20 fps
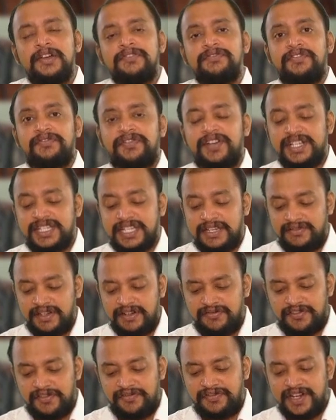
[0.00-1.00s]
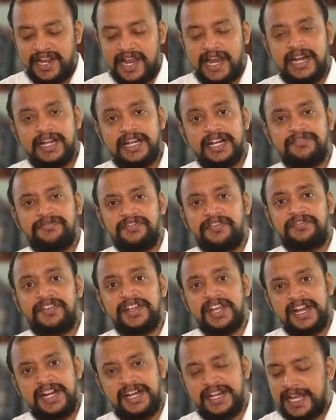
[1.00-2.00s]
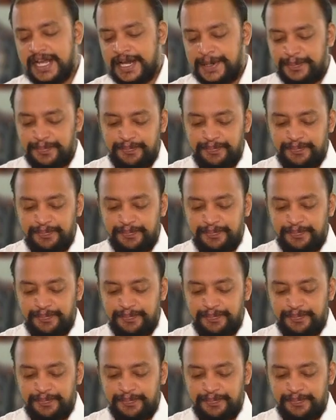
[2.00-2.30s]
57, 58 and 58A.